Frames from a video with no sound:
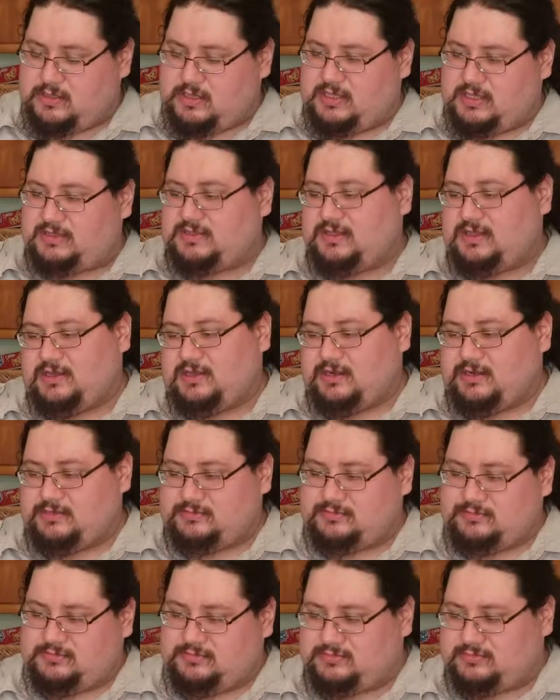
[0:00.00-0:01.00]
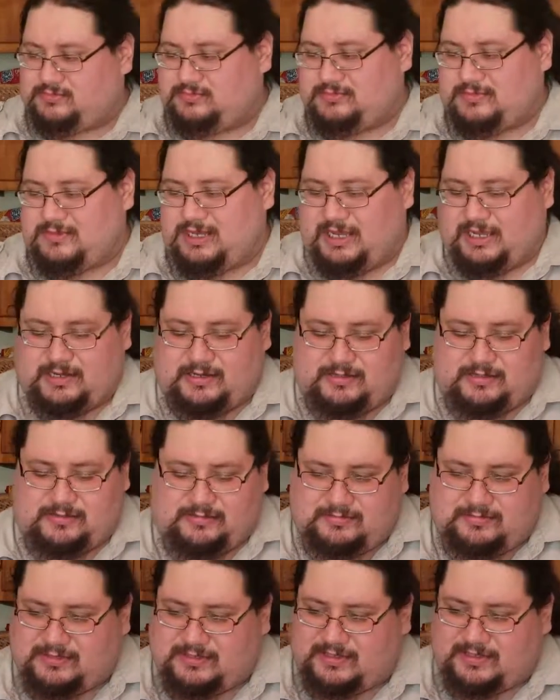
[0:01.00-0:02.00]
SD card.
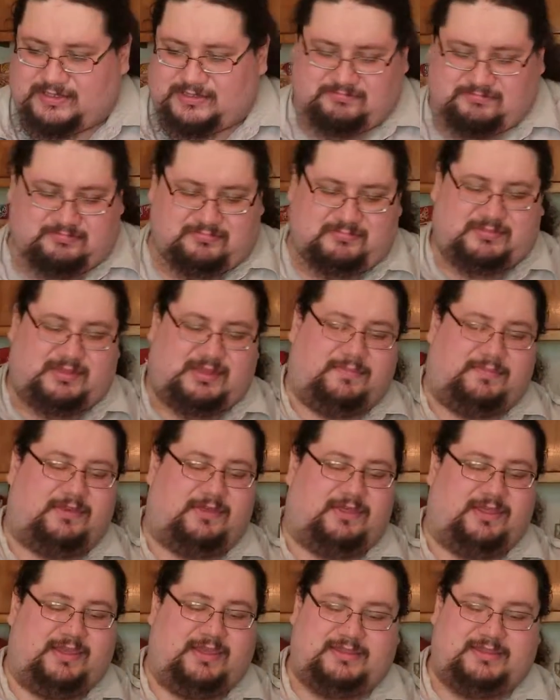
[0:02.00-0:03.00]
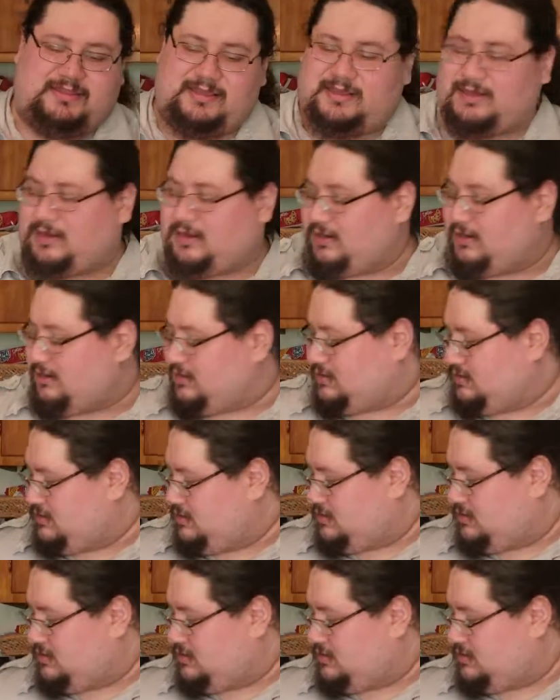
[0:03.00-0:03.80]
It's a typical SD card.